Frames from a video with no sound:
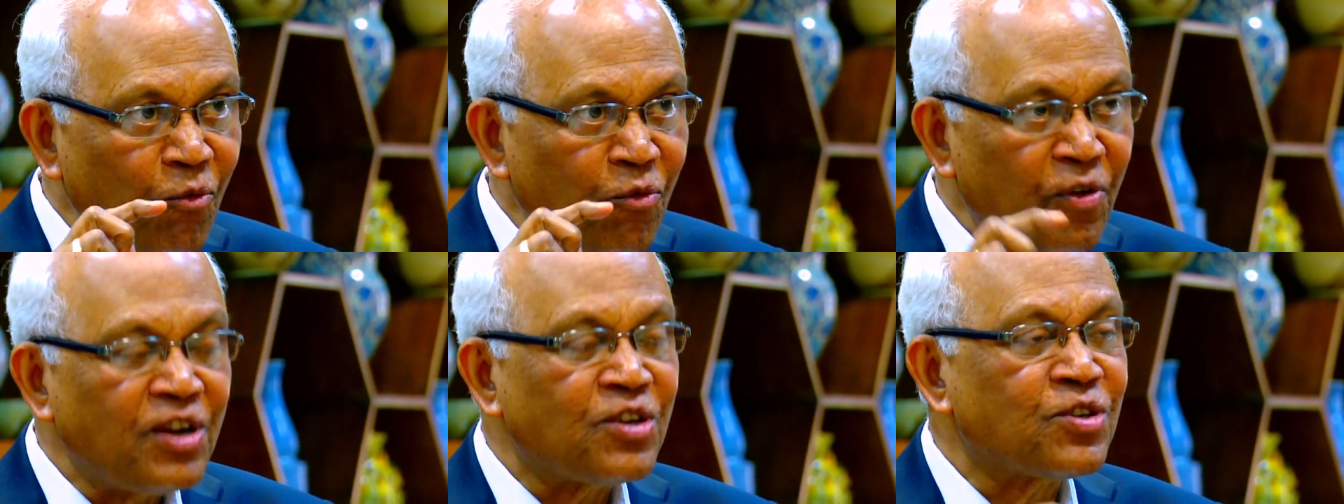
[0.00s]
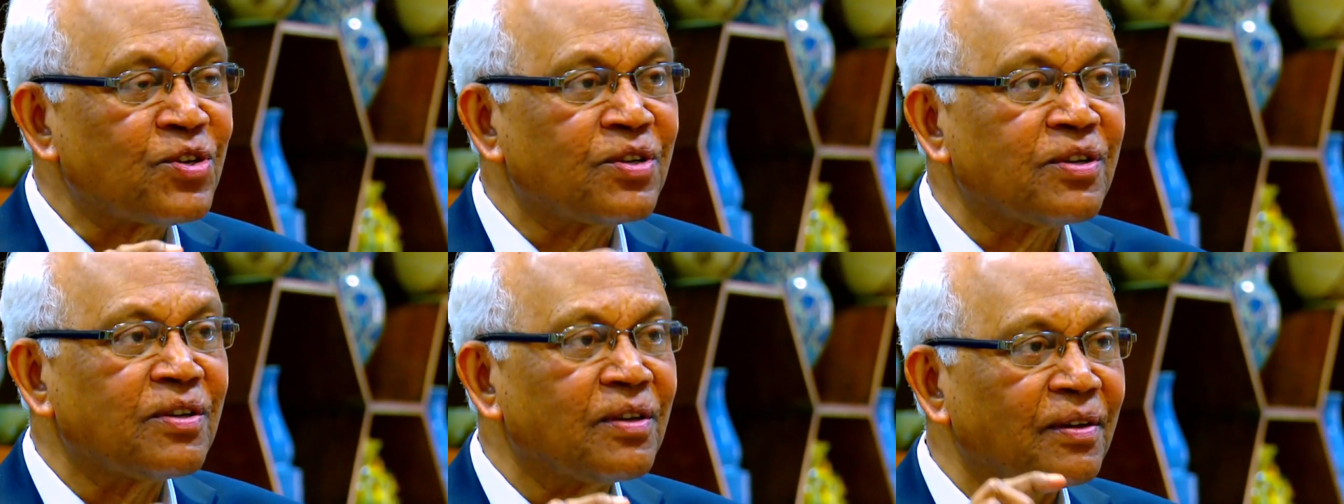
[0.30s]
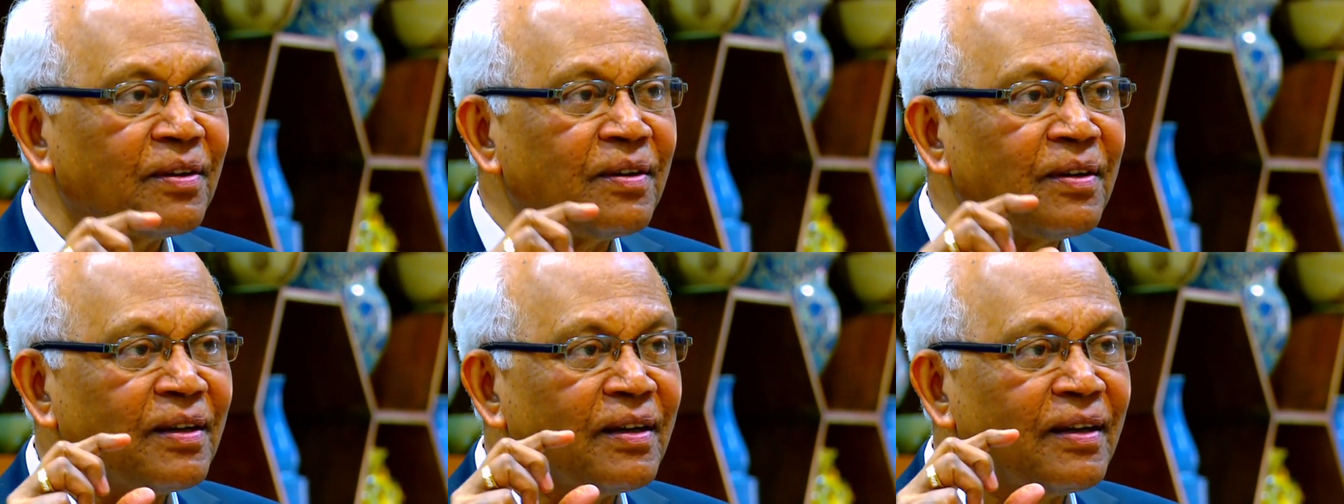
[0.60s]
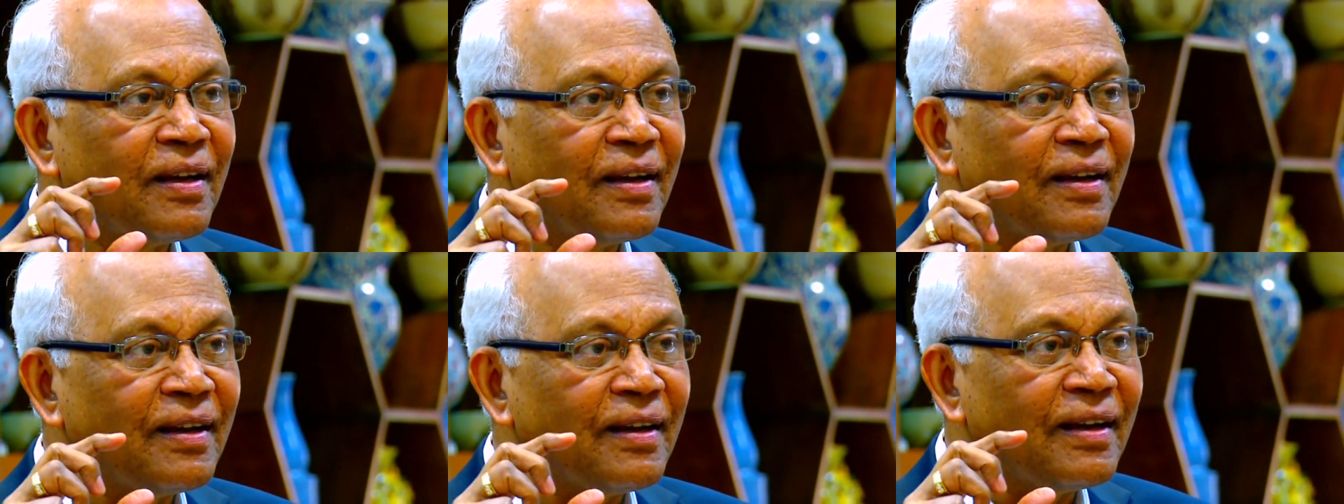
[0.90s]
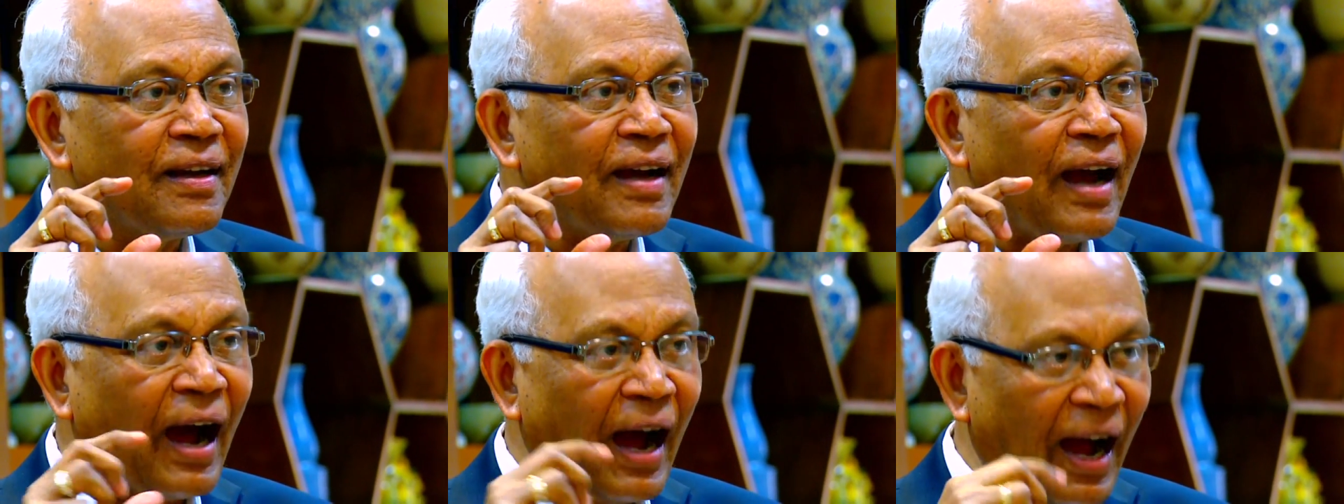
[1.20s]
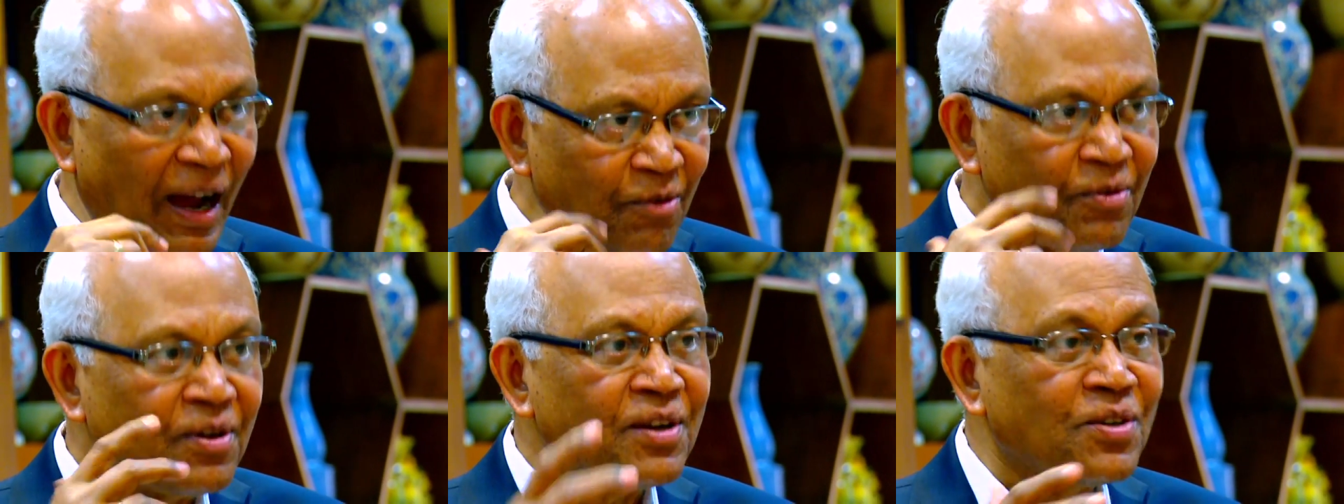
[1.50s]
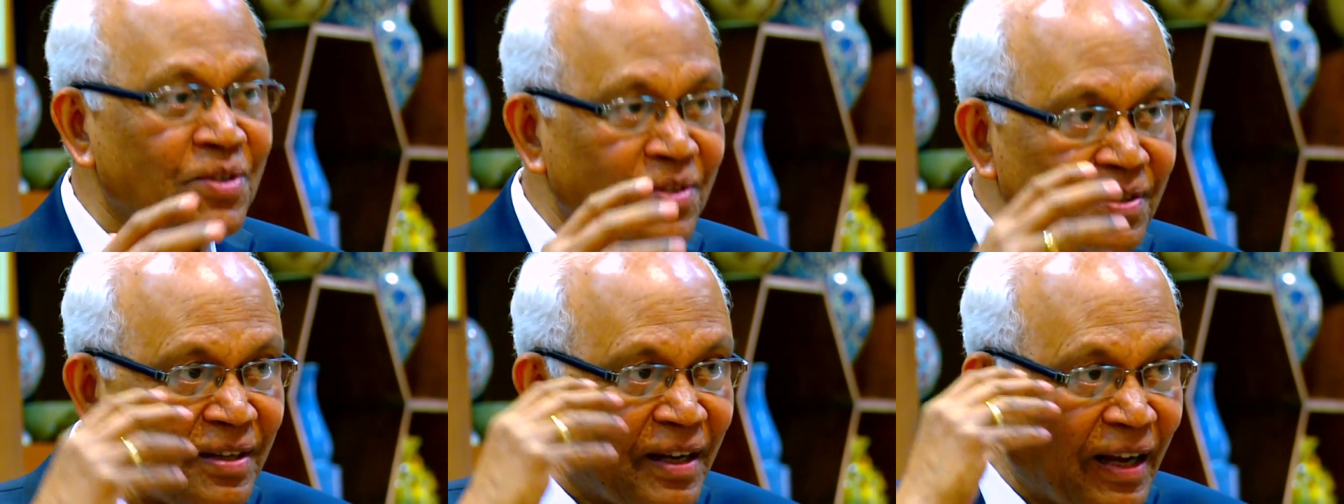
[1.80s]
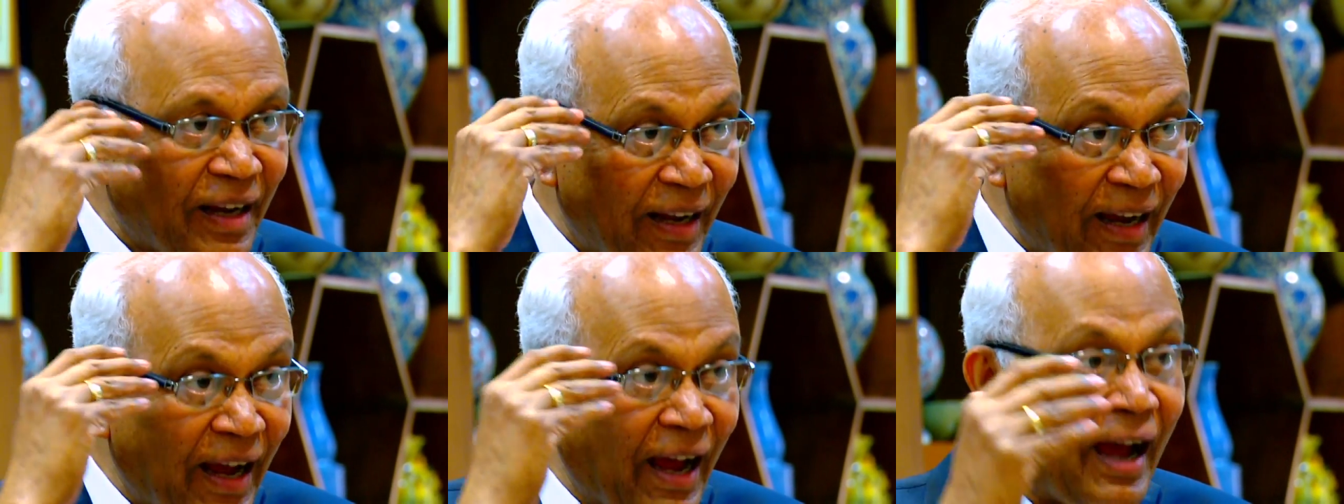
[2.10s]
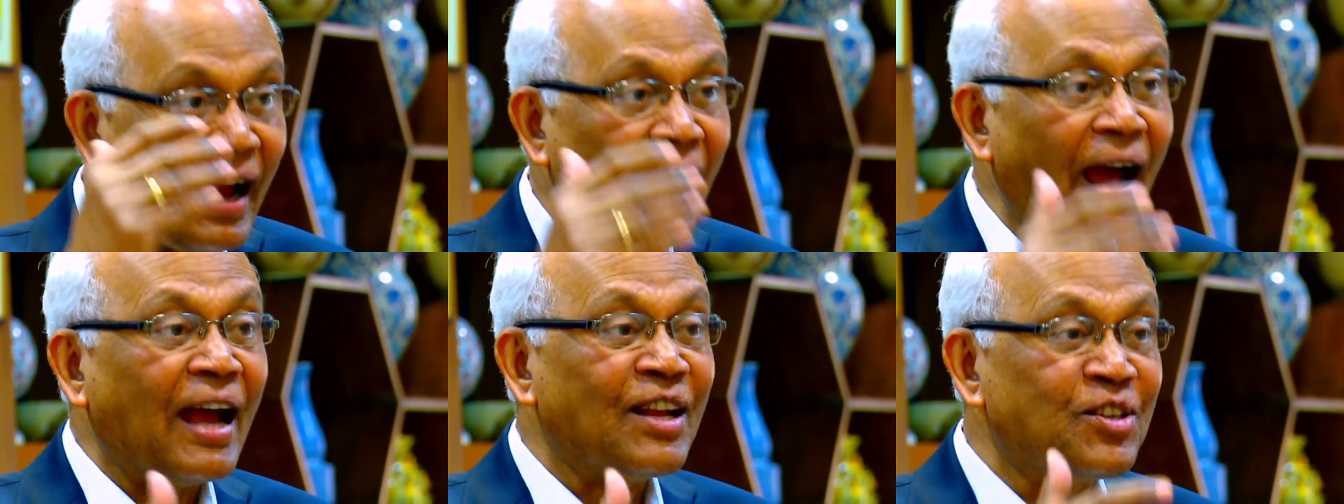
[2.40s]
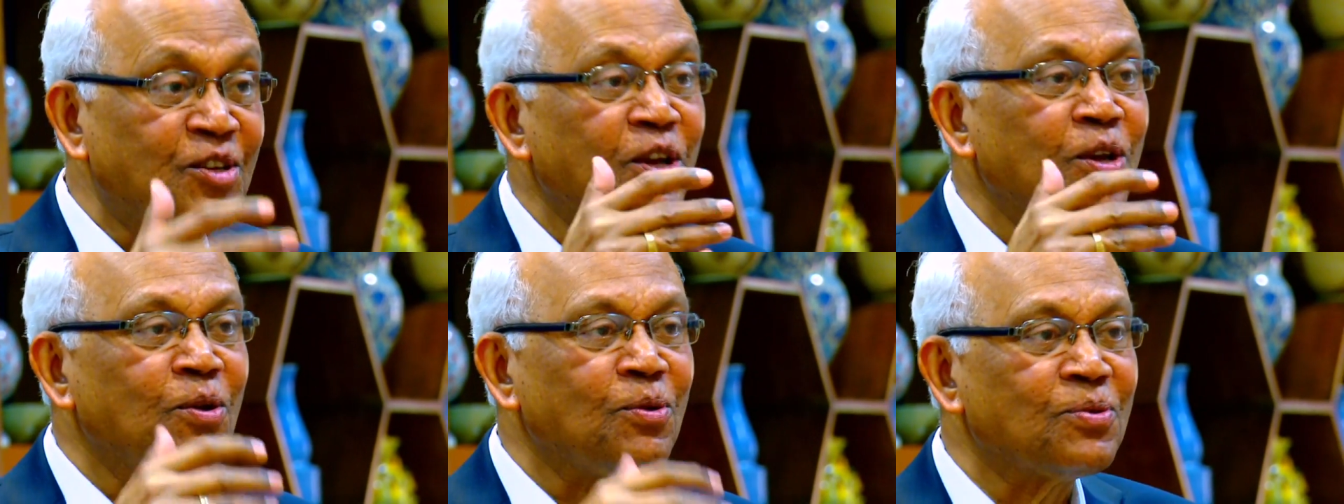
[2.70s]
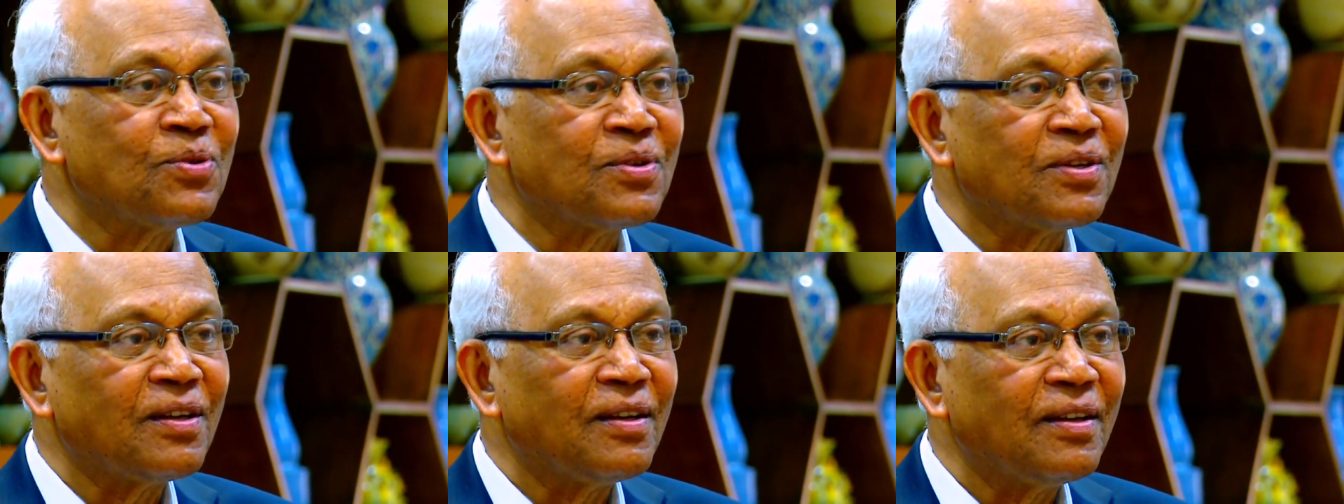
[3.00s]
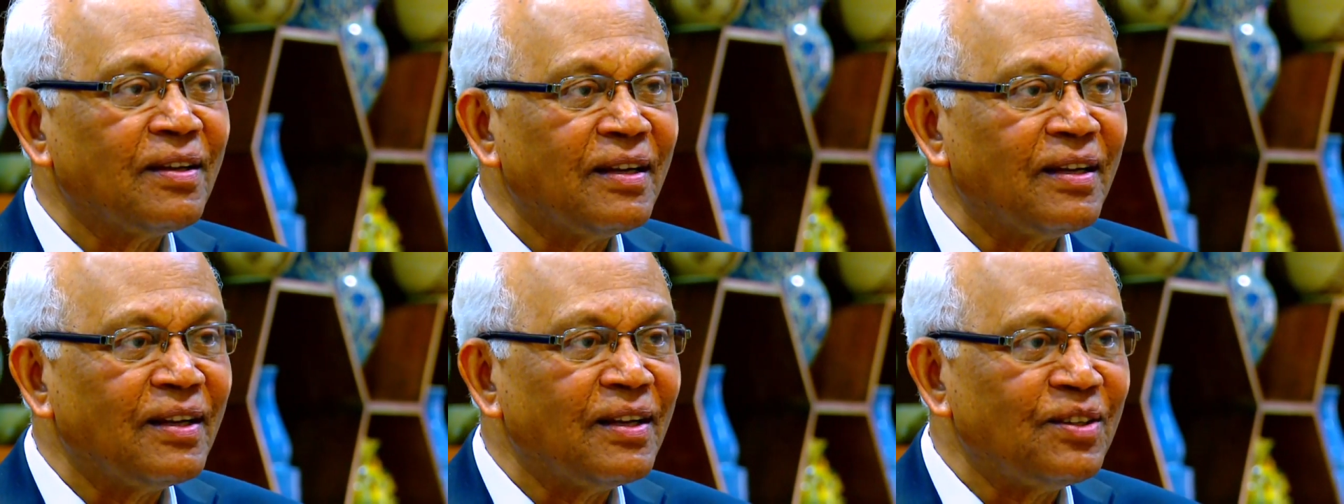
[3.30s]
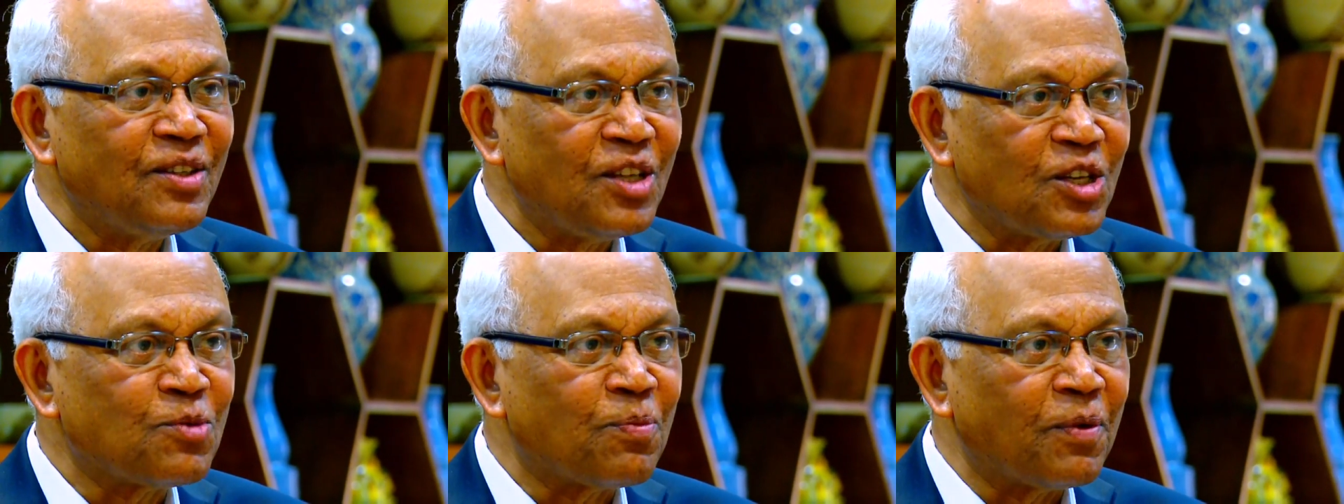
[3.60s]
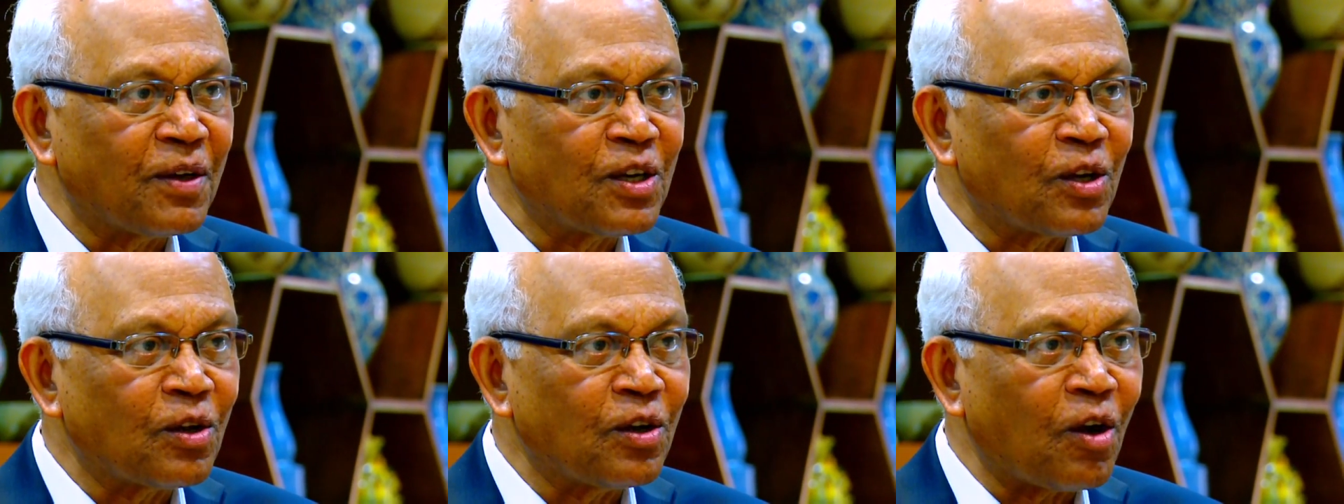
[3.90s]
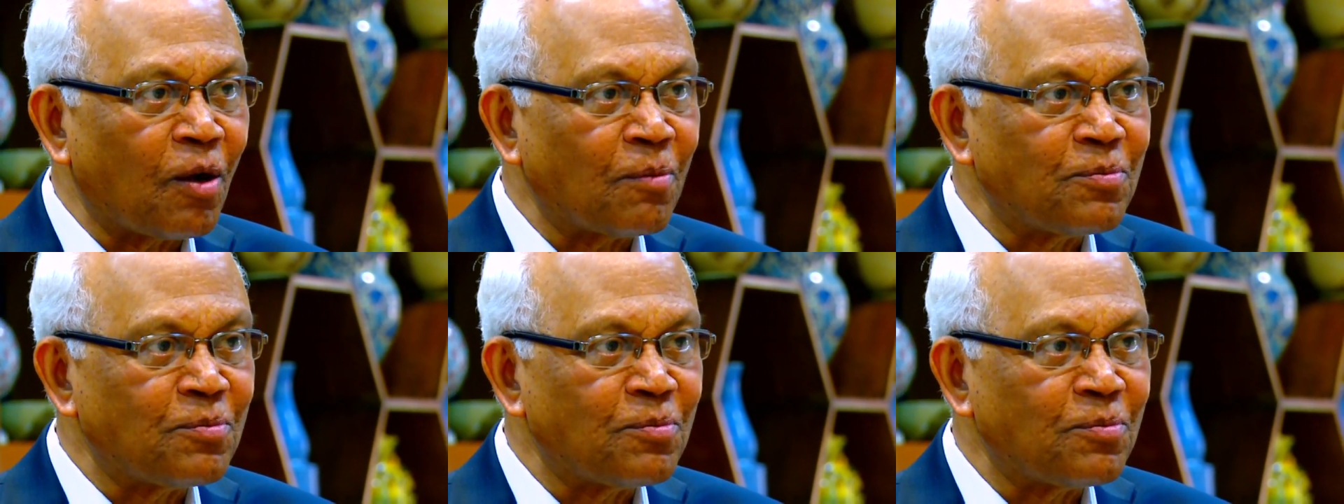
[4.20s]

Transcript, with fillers: Wish, I wish, achieves this particular